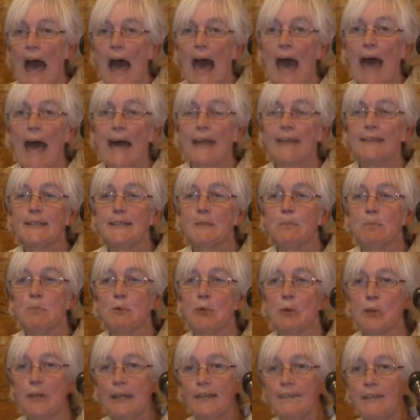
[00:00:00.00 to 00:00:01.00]
and
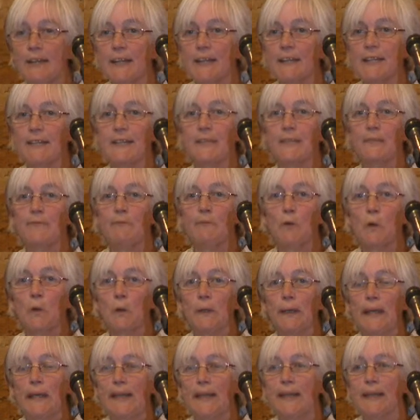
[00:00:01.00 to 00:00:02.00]
previous 4
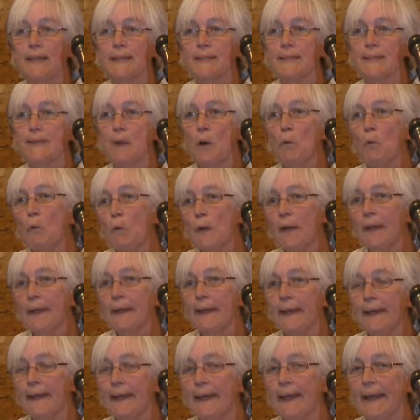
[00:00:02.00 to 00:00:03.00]
years
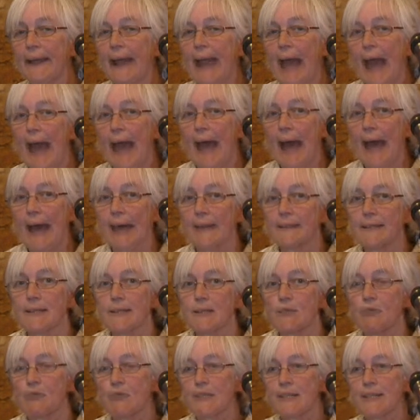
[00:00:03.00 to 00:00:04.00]
working at
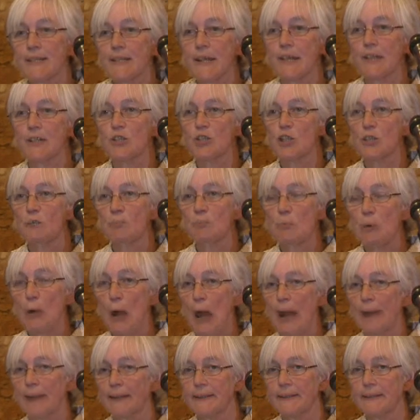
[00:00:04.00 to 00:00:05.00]
Research in
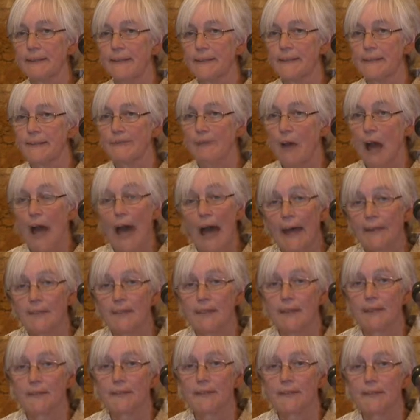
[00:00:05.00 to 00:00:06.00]
Practice for
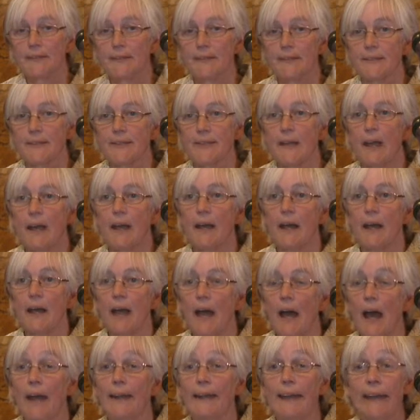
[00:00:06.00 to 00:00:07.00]
Adults,
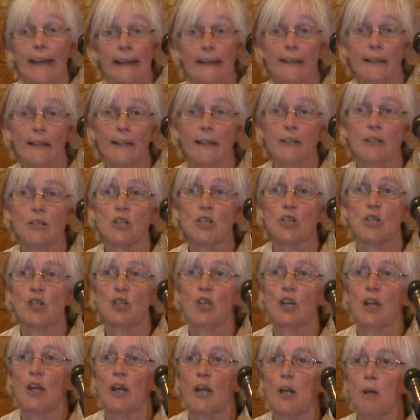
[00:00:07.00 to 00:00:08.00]
an
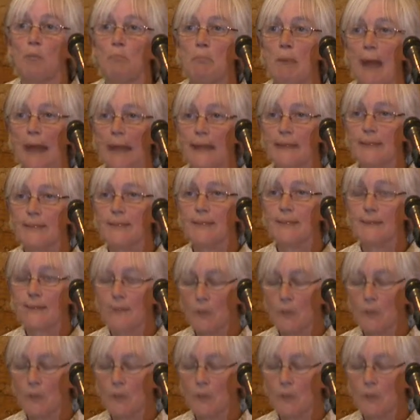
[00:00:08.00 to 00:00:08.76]
English-based